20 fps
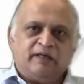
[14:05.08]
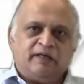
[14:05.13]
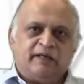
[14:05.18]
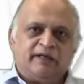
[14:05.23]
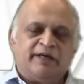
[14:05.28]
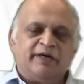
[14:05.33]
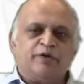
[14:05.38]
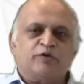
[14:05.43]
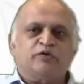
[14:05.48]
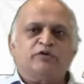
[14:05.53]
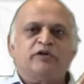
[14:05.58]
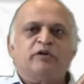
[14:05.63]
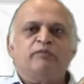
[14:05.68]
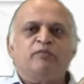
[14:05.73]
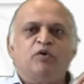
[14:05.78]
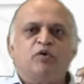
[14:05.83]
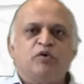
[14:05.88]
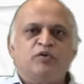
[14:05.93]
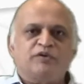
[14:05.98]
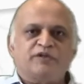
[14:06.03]
into the
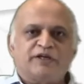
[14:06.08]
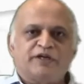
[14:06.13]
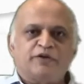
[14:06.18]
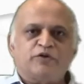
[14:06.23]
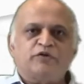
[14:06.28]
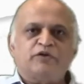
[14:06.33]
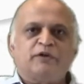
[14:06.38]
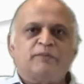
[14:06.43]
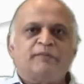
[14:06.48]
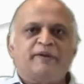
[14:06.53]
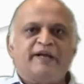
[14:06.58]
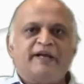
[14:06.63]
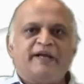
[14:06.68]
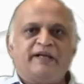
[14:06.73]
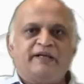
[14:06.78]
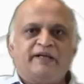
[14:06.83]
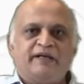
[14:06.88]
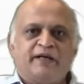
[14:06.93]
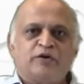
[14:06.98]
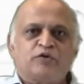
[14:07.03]
bones, into the
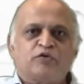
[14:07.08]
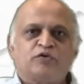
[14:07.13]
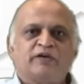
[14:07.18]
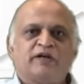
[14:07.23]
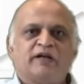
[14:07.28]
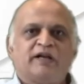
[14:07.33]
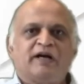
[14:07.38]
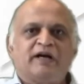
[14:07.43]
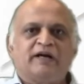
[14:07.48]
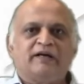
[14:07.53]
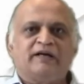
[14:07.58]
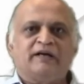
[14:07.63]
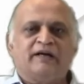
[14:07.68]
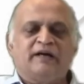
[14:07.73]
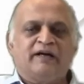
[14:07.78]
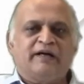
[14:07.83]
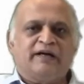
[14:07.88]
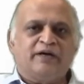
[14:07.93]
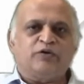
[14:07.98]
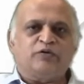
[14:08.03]
brain, into the lung,
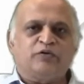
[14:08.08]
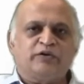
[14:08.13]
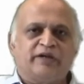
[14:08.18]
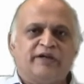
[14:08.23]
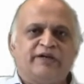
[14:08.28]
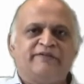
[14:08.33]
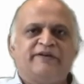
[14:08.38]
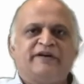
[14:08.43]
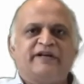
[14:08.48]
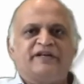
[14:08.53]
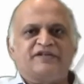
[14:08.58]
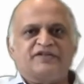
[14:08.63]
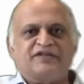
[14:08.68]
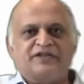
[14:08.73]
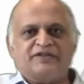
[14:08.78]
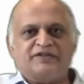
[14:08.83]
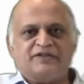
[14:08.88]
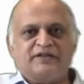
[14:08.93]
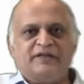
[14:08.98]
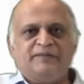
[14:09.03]
into the liver,
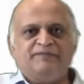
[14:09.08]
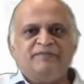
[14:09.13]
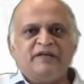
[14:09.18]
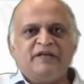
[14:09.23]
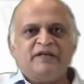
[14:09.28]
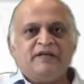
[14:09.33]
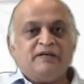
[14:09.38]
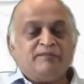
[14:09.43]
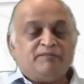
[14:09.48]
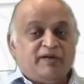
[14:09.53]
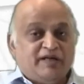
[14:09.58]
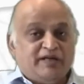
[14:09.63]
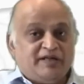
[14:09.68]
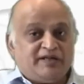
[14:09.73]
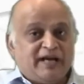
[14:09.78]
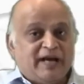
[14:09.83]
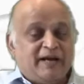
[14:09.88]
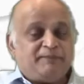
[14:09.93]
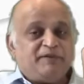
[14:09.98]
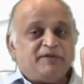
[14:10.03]
etc. But
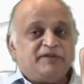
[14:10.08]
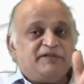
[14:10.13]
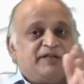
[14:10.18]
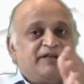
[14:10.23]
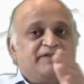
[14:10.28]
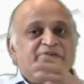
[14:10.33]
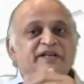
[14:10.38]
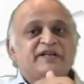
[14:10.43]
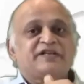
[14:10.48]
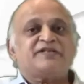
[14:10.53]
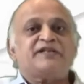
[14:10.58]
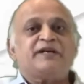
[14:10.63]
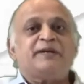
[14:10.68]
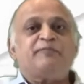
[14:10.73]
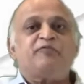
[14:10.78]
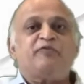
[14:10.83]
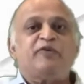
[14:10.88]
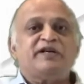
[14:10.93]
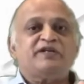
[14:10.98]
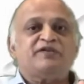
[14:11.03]
it happens in a very
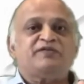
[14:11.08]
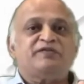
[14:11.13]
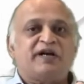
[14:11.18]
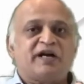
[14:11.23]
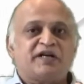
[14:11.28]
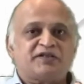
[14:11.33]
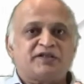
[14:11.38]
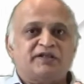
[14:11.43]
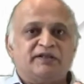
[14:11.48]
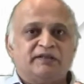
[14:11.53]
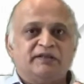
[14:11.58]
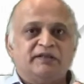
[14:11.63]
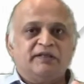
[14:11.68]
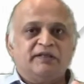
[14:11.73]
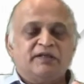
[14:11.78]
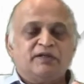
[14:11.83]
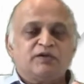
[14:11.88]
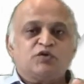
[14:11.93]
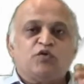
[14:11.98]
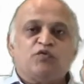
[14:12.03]
stepwise fashion.
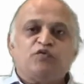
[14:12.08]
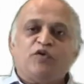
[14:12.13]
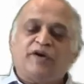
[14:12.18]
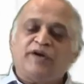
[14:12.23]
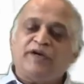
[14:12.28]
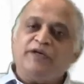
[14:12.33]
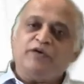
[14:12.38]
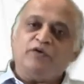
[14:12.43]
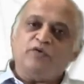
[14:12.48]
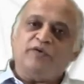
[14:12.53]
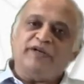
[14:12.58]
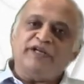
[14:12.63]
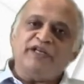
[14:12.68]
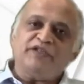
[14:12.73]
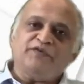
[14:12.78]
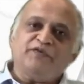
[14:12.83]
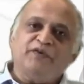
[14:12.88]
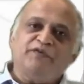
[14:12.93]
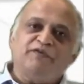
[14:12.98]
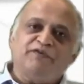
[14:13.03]
So for it to
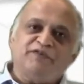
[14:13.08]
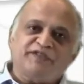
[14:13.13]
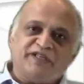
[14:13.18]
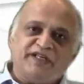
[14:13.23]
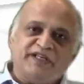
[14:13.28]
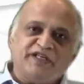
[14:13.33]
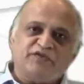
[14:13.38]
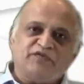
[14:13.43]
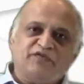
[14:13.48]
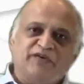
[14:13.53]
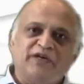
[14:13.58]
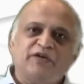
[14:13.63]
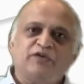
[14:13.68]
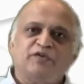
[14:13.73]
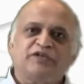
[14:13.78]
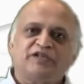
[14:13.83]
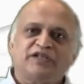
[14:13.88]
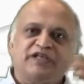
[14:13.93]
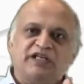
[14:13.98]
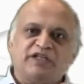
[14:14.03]
reach from stage 1
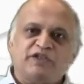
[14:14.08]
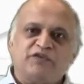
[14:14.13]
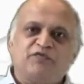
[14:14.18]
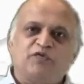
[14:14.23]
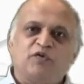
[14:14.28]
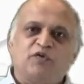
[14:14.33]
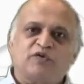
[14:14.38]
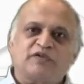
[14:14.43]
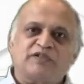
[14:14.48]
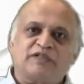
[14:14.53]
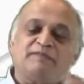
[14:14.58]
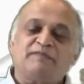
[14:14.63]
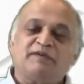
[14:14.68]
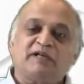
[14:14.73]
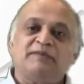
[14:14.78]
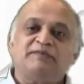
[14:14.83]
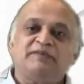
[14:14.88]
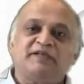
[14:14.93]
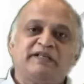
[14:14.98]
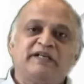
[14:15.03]
to stage 4,
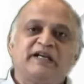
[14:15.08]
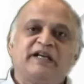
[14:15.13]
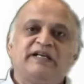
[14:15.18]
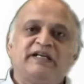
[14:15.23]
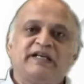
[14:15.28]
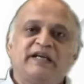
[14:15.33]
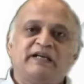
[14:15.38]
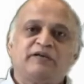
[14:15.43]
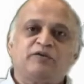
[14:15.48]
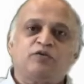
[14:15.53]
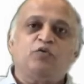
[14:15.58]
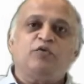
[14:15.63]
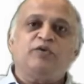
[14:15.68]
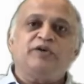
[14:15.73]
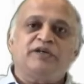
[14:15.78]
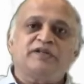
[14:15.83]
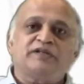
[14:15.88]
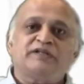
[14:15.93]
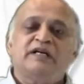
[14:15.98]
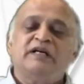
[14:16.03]
sometimes it can take 2
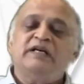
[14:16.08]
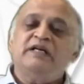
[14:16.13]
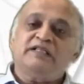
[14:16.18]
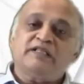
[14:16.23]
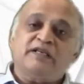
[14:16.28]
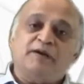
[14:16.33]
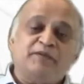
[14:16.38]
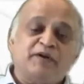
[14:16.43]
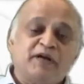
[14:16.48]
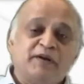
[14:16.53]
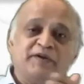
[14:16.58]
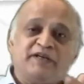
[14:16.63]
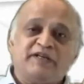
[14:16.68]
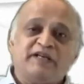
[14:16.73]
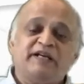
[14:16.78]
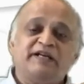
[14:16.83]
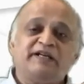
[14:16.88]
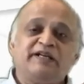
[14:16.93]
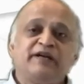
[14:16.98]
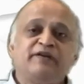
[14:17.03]
years, sometimes it
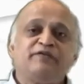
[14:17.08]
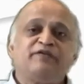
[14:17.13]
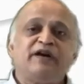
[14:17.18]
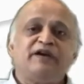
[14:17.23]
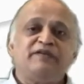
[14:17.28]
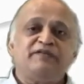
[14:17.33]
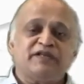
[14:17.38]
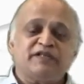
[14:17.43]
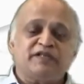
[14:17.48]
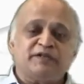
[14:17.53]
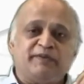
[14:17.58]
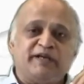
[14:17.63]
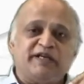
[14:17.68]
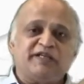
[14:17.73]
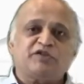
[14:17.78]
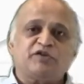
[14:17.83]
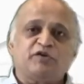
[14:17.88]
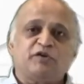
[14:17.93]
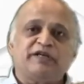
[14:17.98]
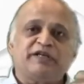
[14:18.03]
can take 5 years
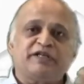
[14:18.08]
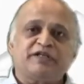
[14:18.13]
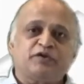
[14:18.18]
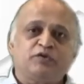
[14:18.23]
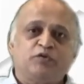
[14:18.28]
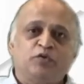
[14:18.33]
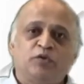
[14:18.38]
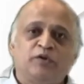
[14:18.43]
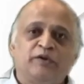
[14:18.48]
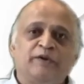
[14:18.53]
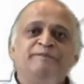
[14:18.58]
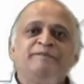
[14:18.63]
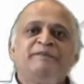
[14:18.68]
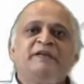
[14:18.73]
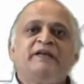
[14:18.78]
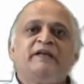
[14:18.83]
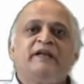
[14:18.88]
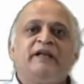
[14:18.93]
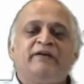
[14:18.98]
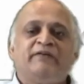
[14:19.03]
based on its own
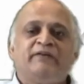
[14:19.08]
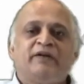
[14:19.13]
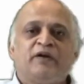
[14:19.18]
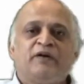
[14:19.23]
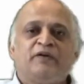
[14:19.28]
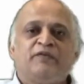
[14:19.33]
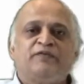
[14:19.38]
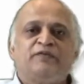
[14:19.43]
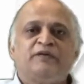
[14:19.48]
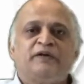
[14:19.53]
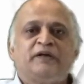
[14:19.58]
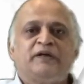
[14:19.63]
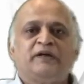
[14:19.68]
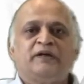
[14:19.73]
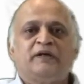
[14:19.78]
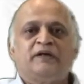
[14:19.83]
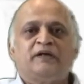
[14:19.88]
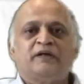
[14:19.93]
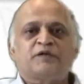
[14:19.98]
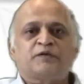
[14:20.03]
level of
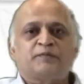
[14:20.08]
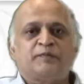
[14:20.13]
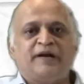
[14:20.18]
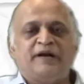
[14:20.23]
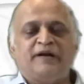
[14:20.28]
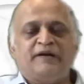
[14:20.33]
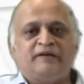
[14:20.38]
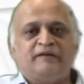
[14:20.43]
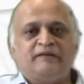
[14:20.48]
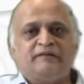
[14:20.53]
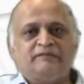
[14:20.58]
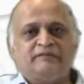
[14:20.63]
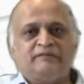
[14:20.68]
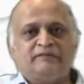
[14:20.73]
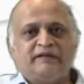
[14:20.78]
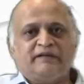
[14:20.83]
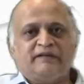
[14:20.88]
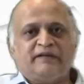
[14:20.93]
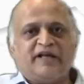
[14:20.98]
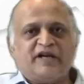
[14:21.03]

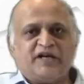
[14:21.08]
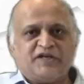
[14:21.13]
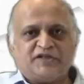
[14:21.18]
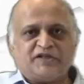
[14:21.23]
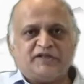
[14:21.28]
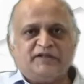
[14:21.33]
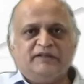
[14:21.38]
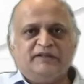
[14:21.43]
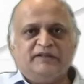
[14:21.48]
aggression.